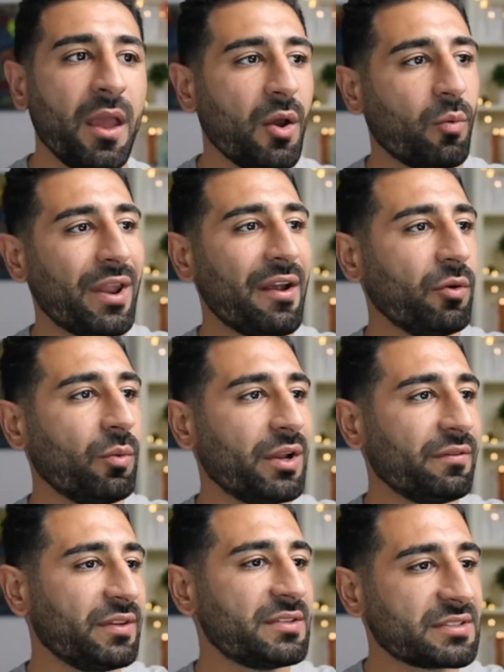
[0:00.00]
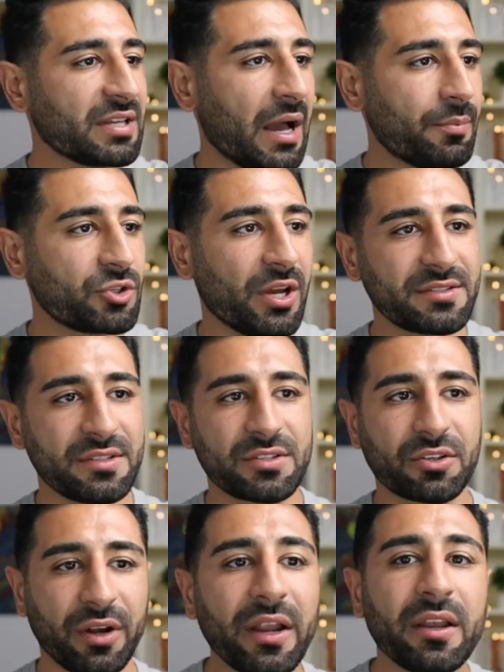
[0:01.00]
Whenever one of these Top Shots is
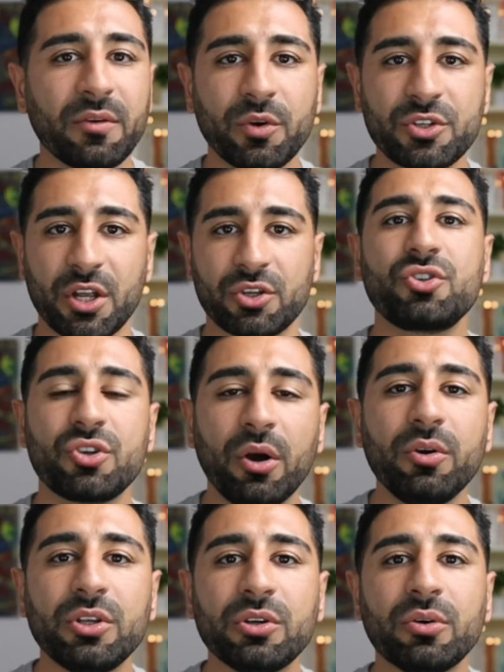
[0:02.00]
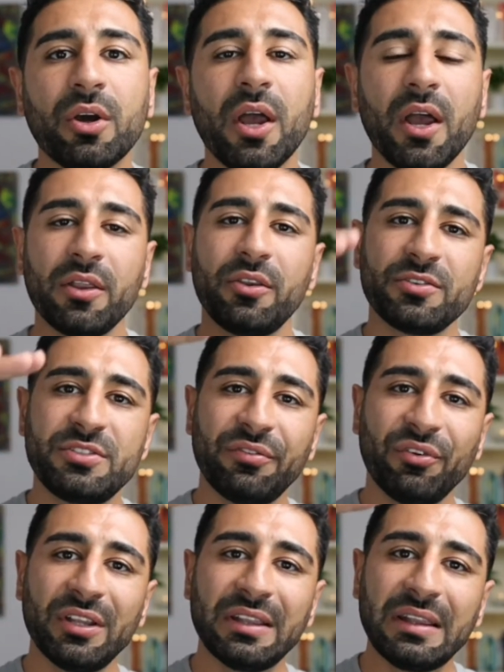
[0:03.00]
created, which I'll show you, there's
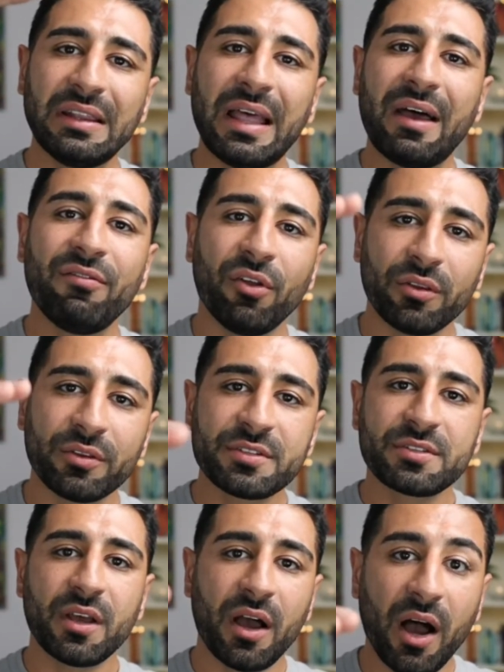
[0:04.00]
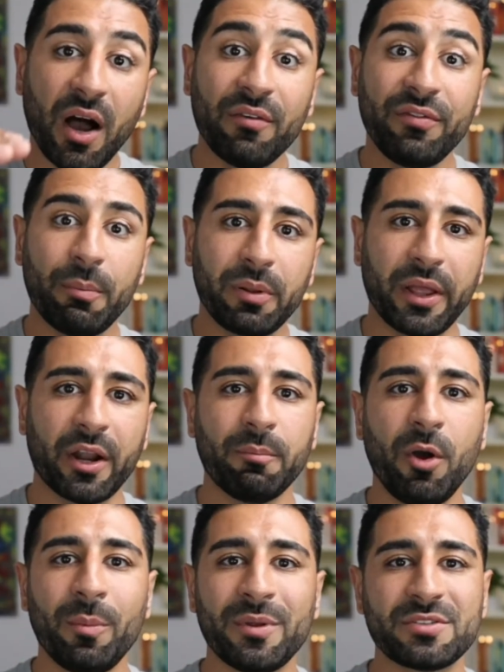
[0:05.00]
different levels of the player
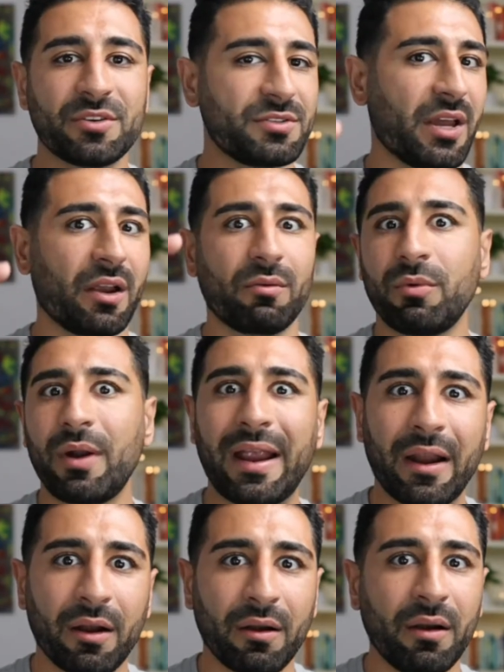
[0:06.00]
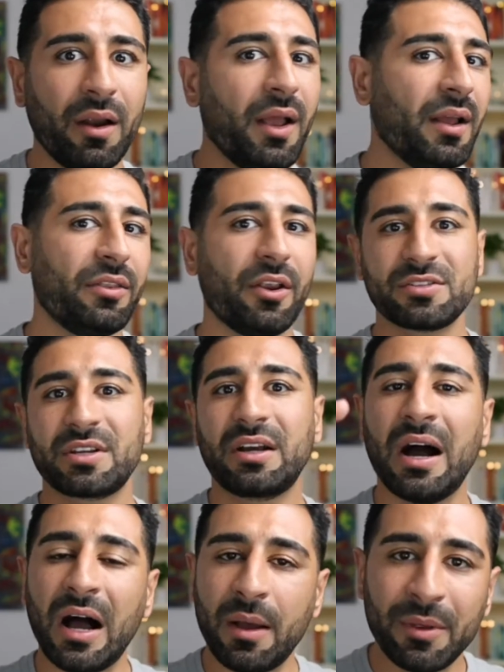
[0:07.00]
moments. There's like rare, there's
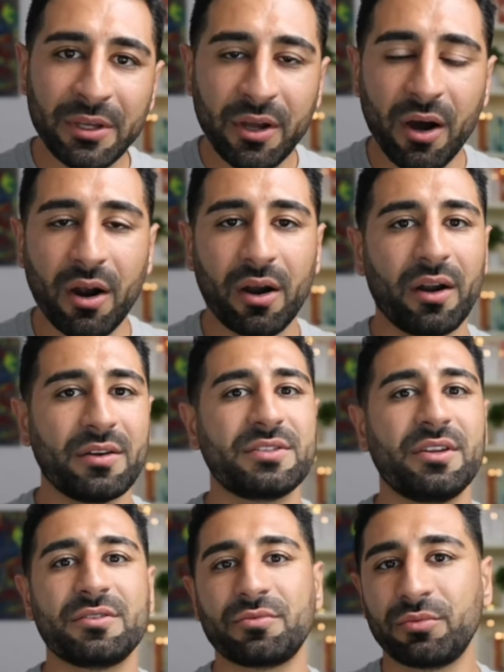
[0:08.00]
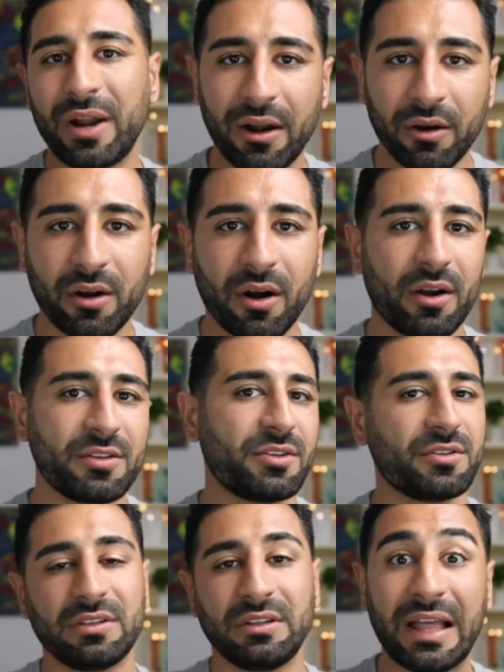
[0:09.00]
common cards, there's rare cards,
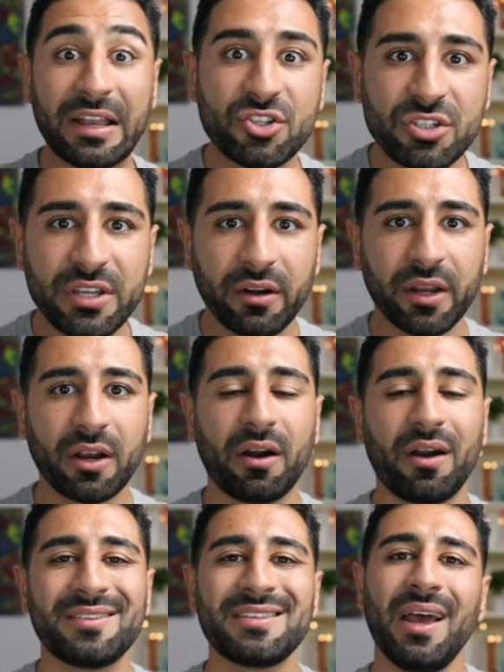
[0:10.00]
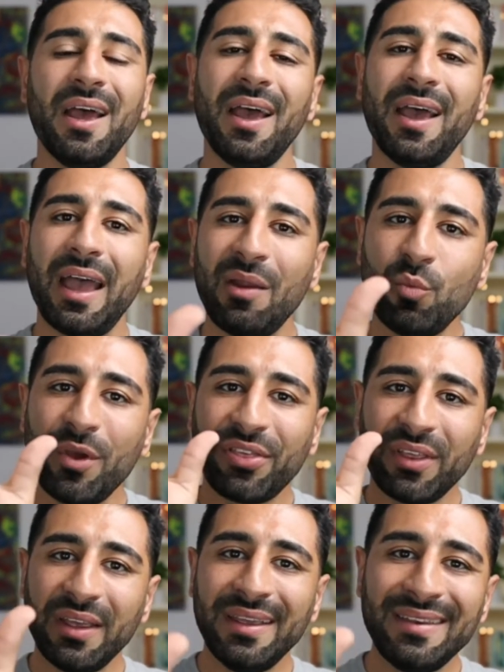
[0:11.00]
there's legendary cards. And
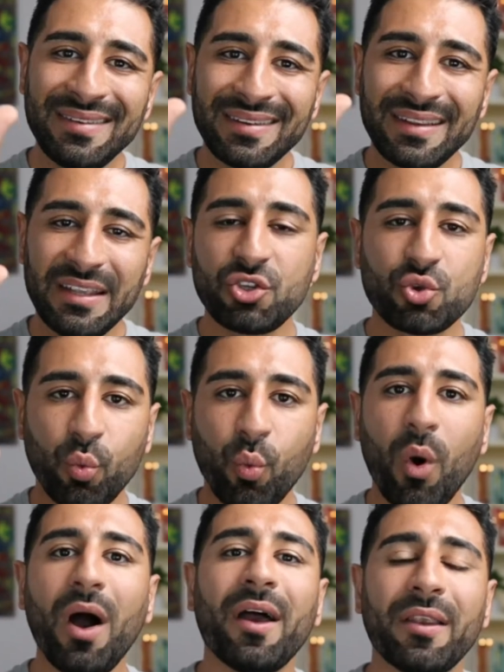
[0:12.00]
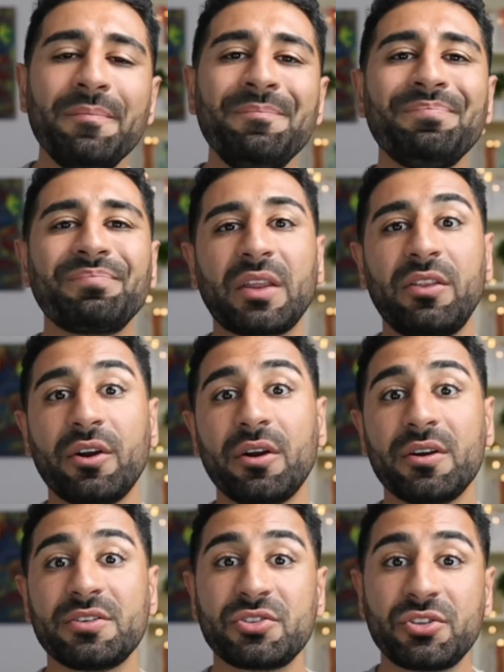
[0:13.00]
within each one, there
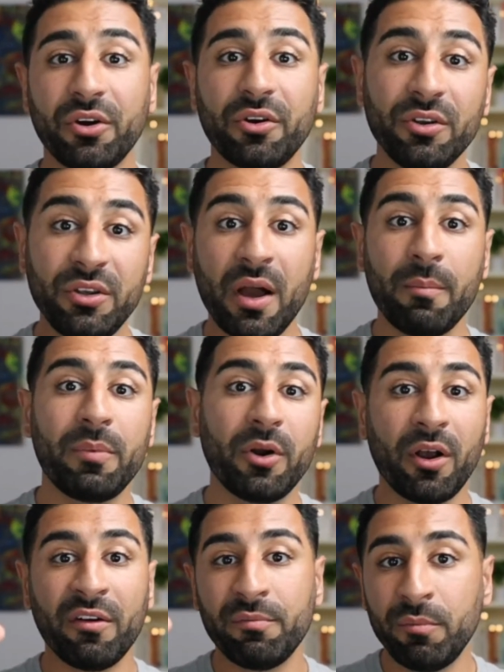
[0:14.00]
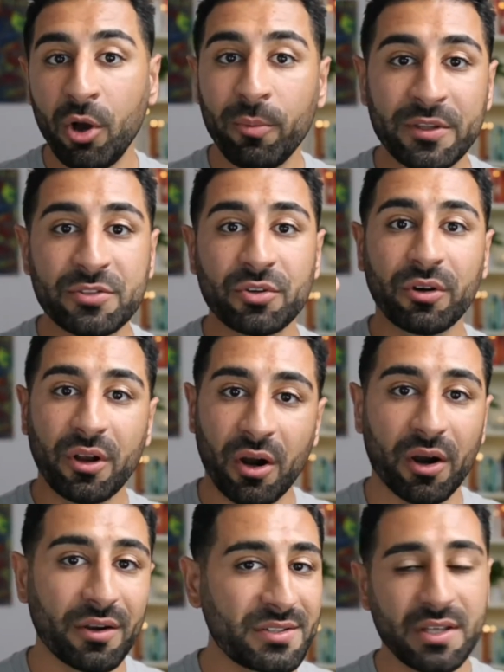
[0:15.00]
are a certain number of moments or
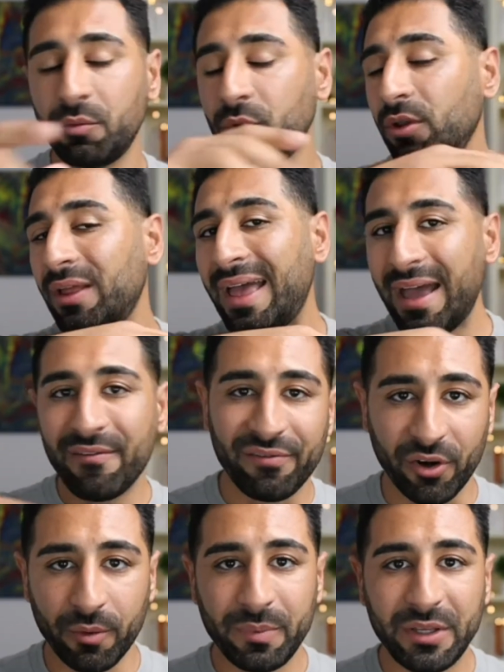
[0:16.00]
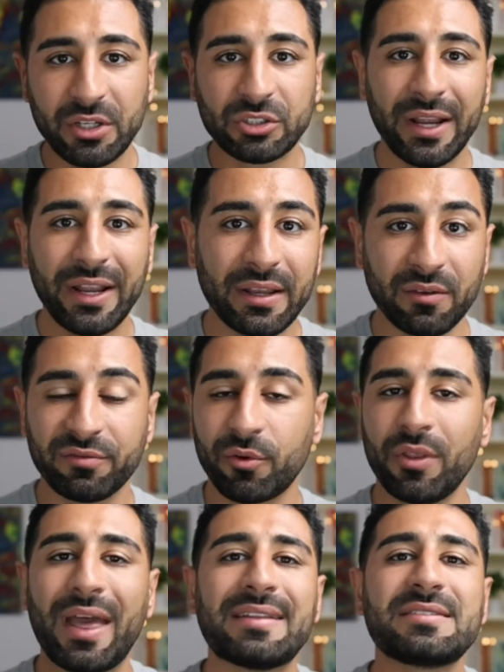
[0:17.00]
cards that will ever be created
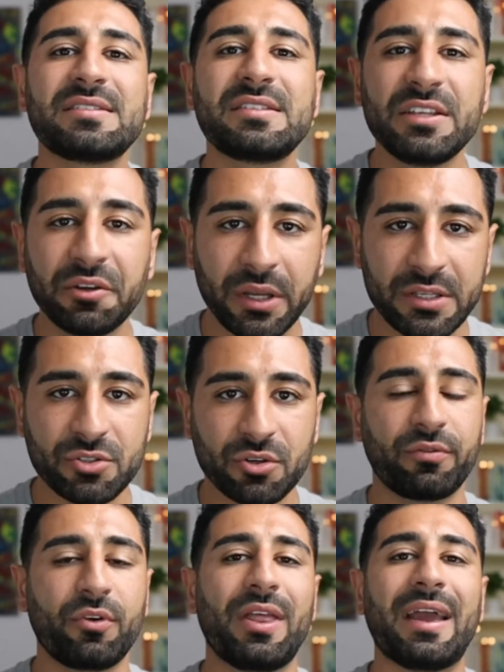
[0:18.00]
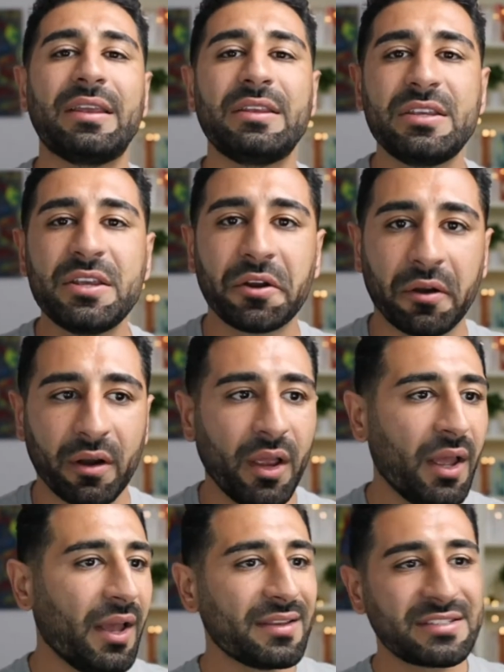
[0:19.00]
for that series or for that year.
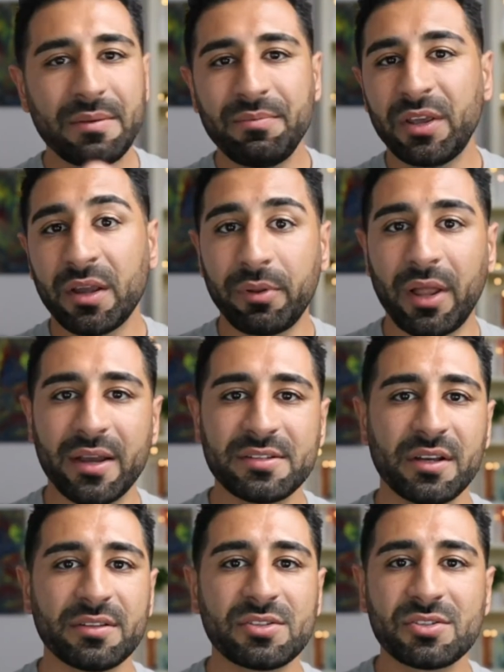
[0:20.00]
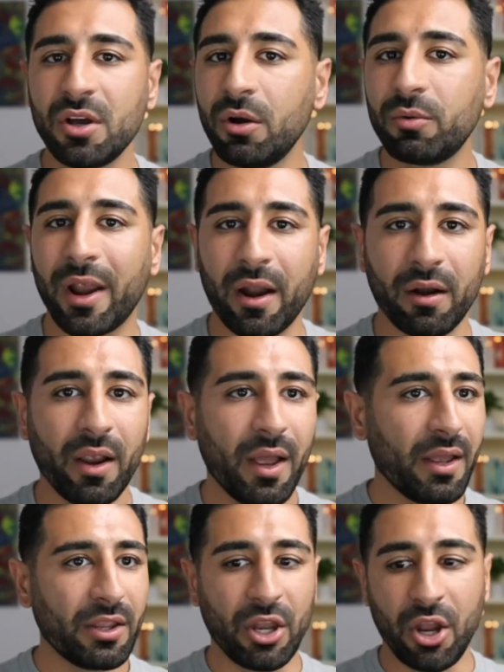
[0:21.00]
Same thing applies on So Rare.
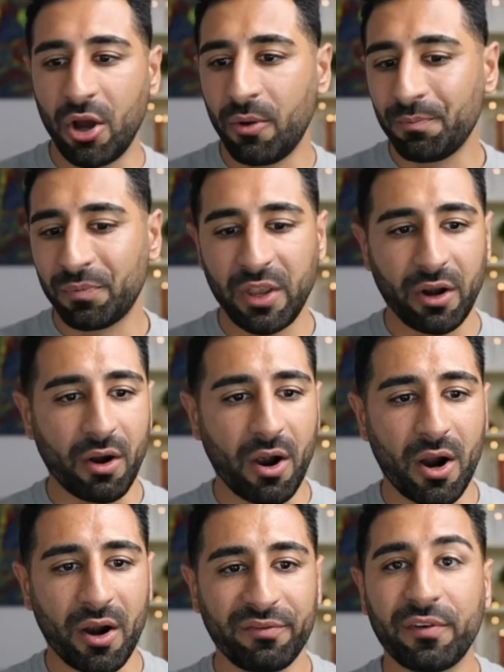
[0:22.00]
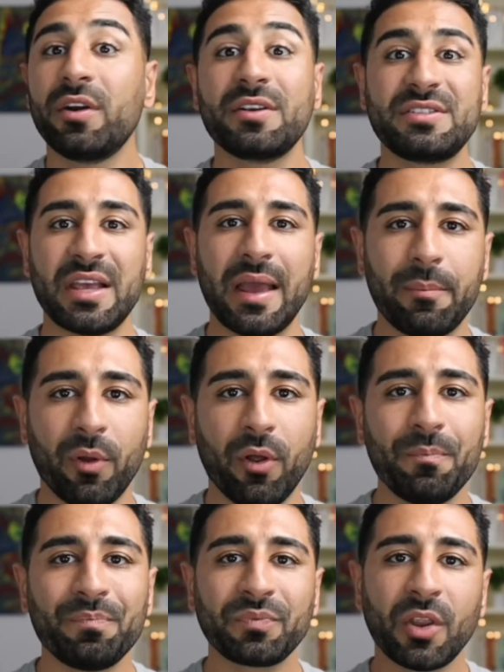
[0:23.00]
There are, for
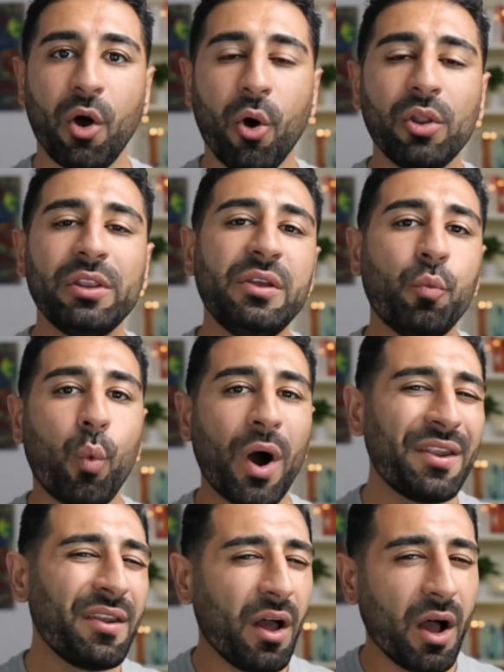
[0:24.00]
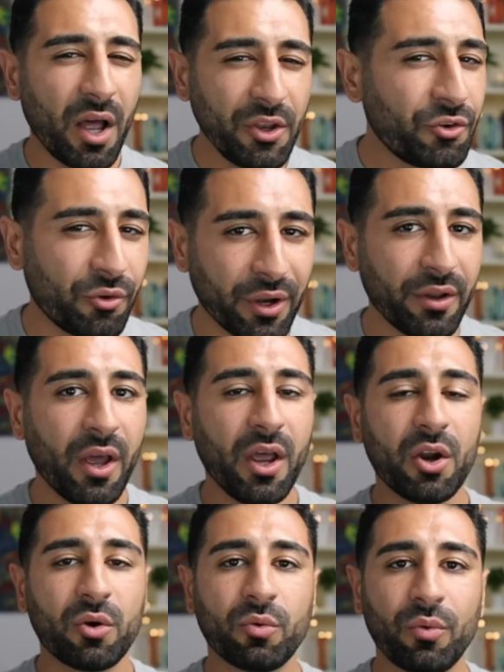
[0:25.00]
example, only 100
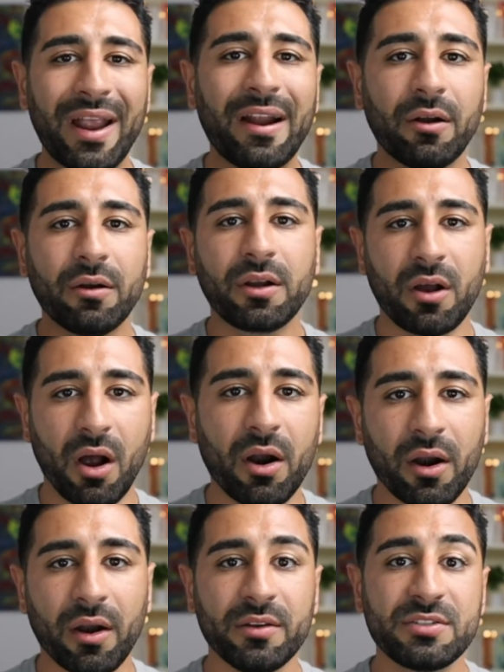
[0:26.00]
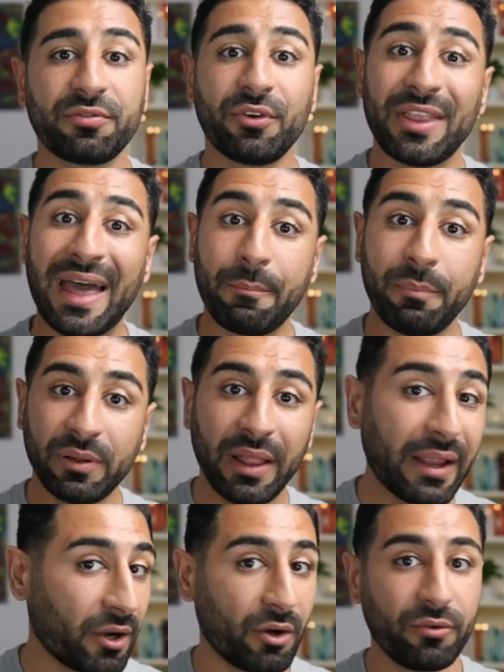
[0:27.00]
rare cards for that
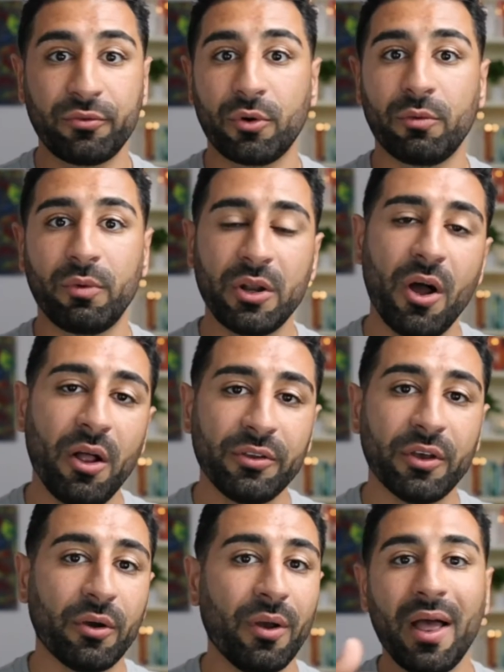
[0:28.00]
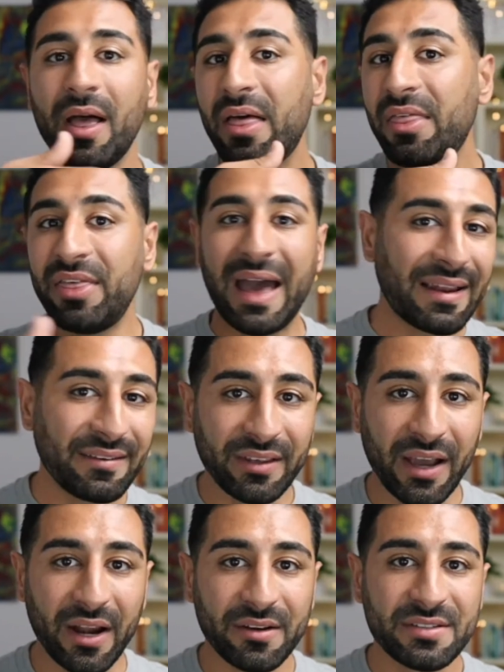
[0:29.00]
player, for Ronaldo, that
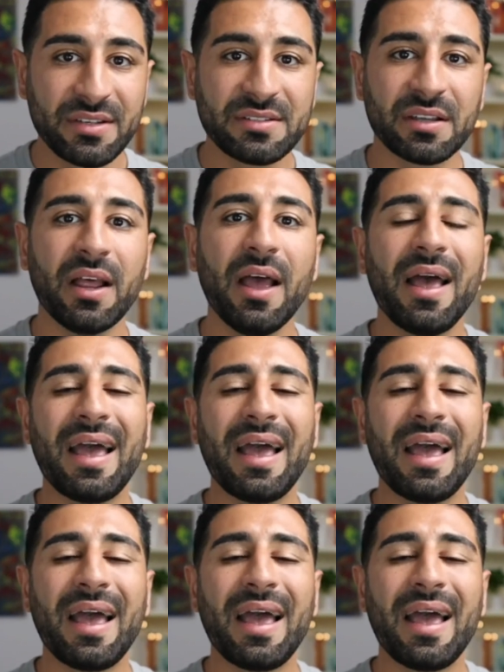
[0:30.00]
entire season.